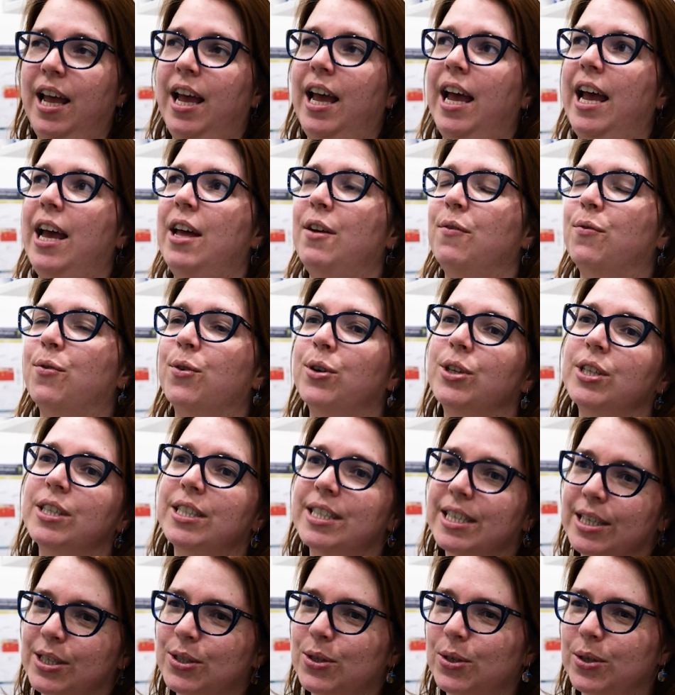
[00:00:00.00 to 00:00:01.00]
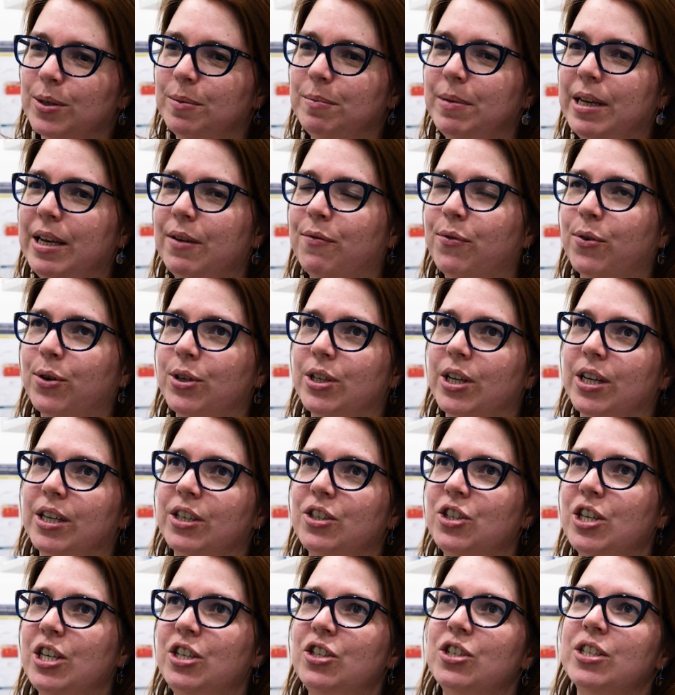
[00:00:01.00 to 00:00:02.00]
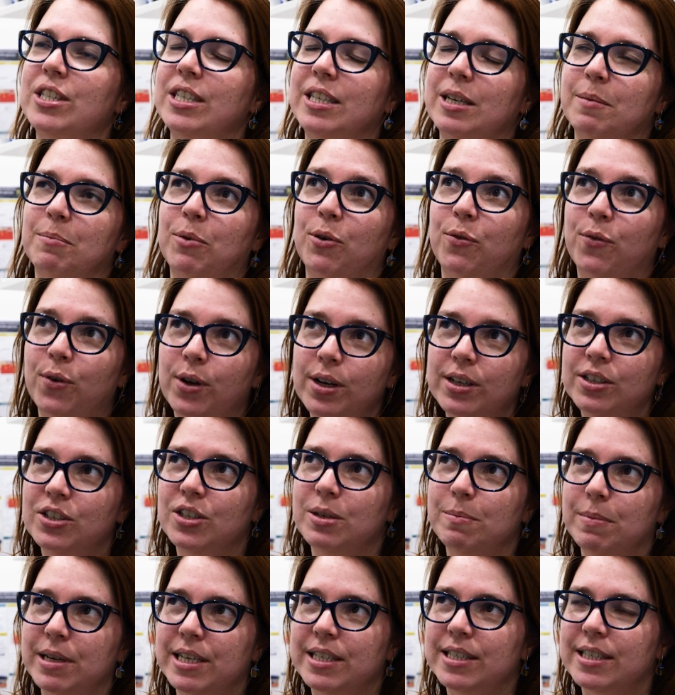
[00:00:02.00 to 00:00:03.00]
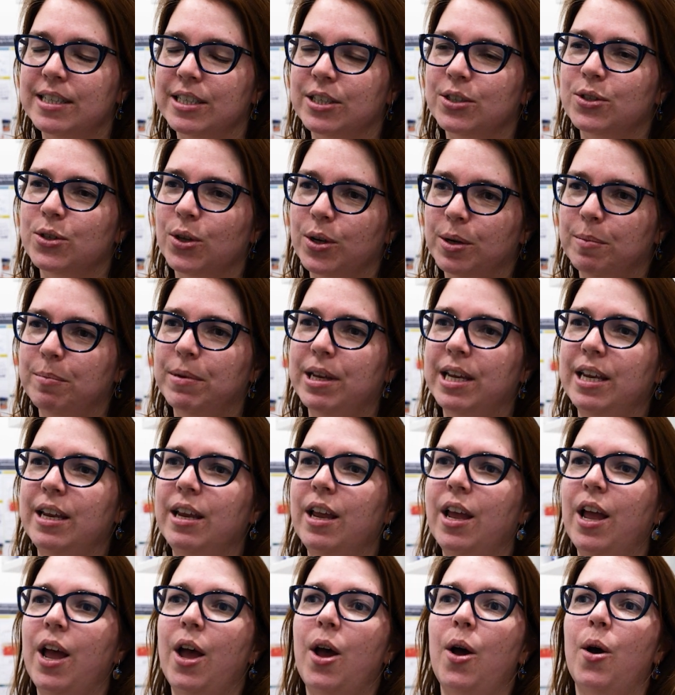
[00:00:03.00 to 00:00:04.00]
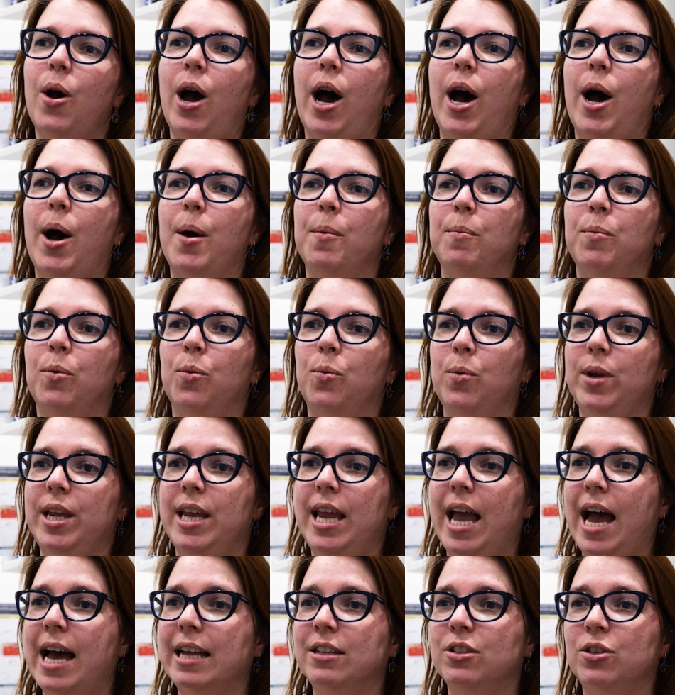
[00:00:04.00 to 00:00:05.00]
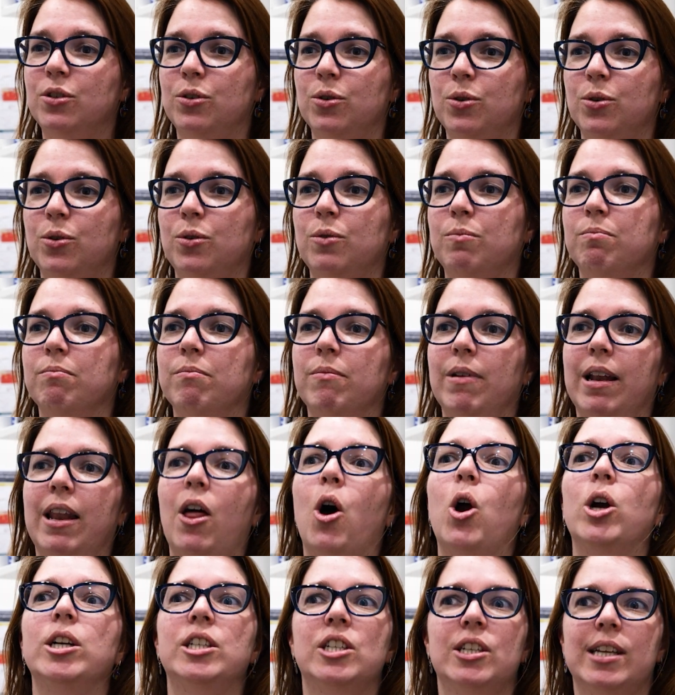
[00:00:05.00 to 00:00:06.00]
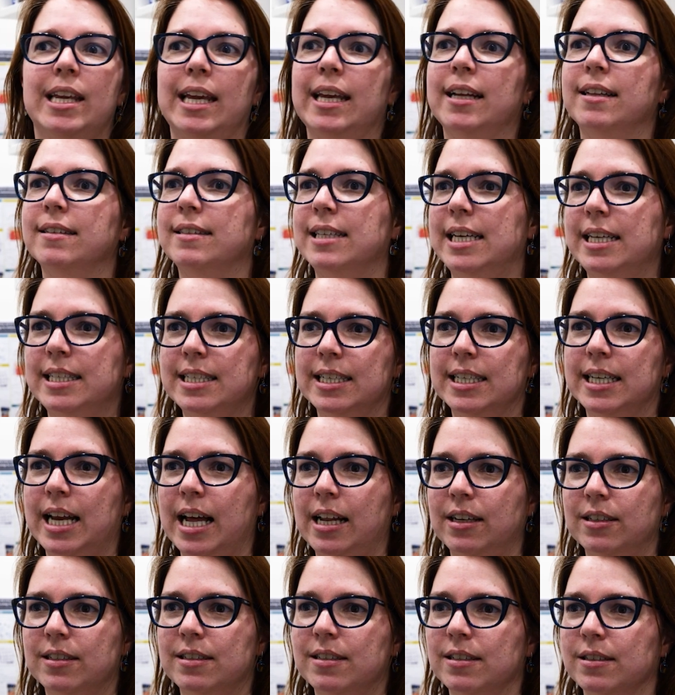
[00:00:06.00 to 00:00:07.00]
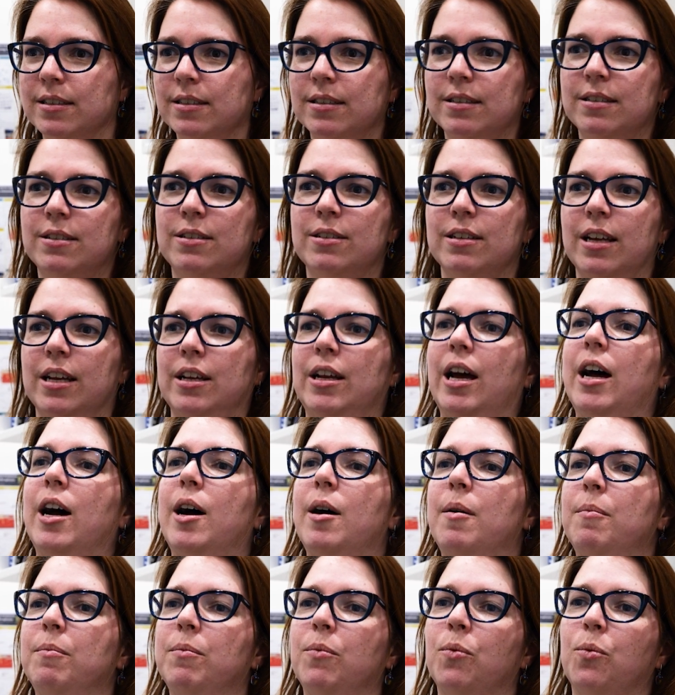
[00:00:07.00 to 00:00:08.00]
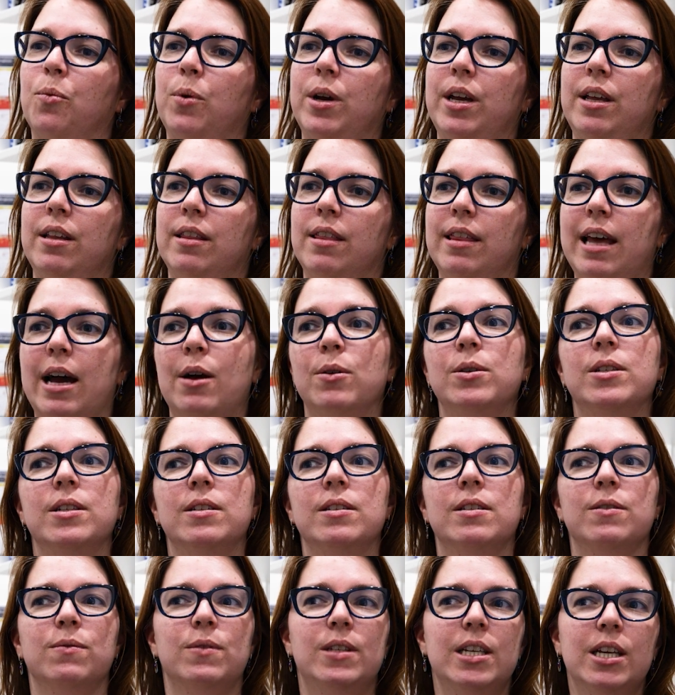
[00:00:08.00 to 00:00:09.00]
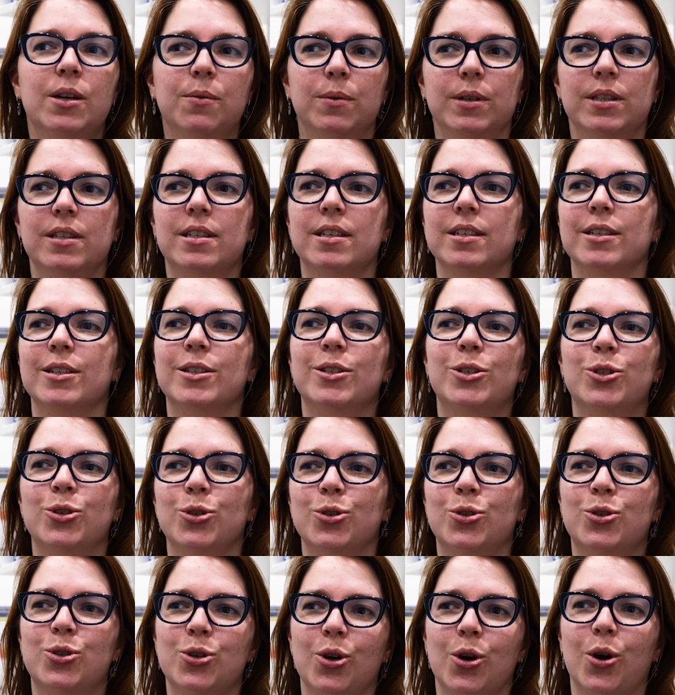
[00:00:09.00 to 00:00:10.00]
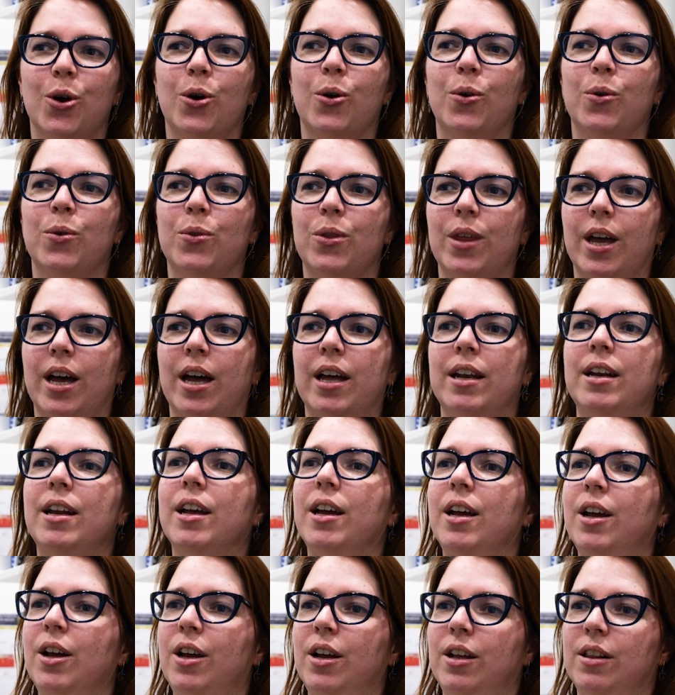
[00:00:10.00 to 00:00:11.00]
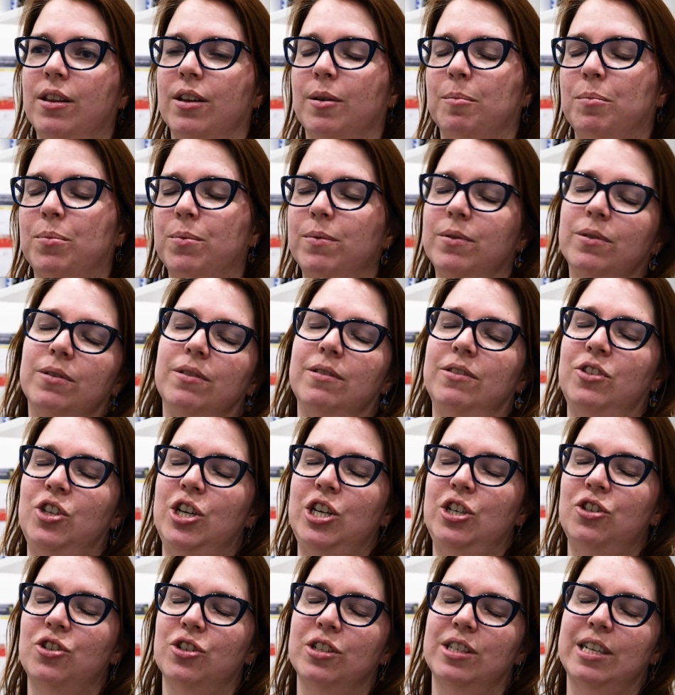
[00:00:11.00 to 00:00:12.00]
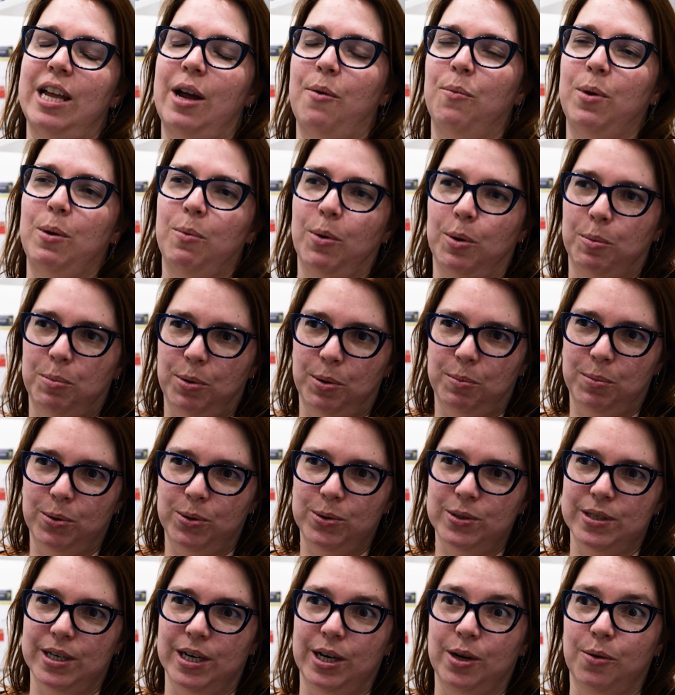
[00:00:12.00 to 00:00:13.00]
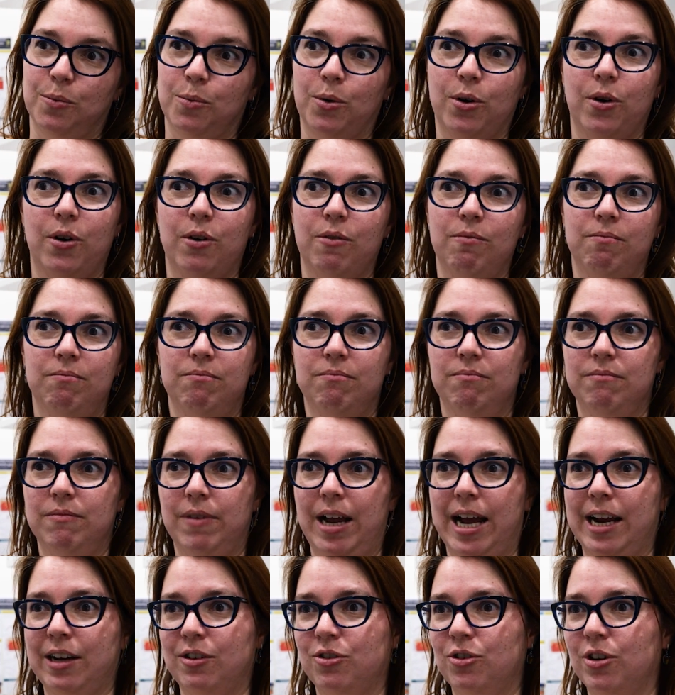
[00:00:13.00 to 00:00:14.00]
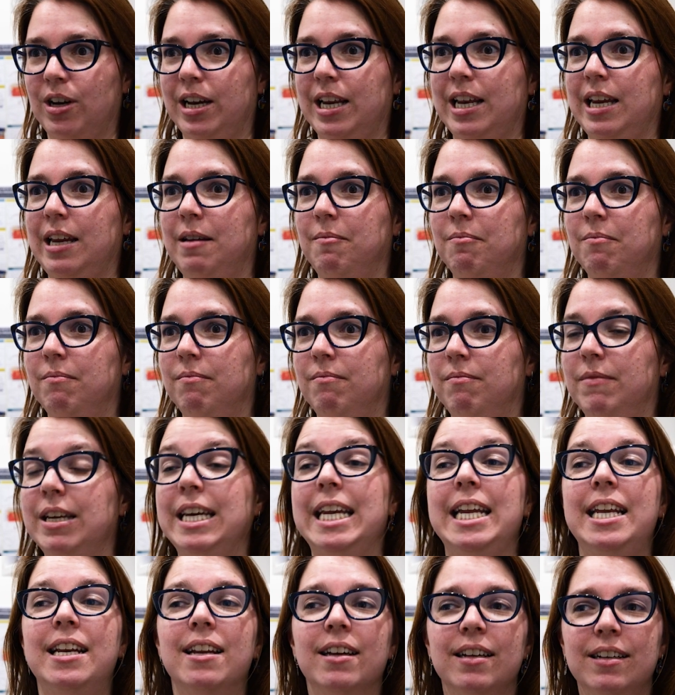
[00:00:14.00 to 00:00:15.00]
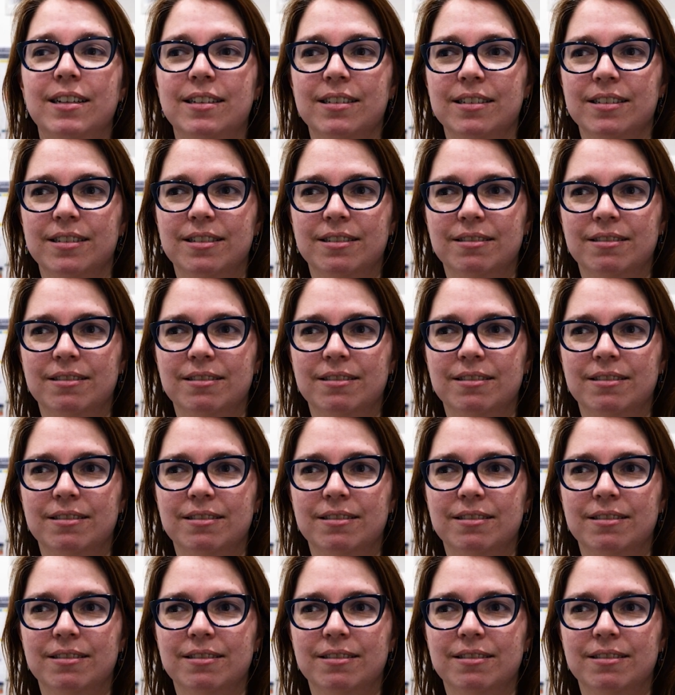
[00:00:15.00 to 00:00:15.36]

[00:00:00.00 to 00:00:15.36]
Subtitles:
And for the taxonomy, for the changes in the morphology-based taxonomy, we had to do large-scale data analysis with thousands of sequences to show that the changes that we were proposing were actually needed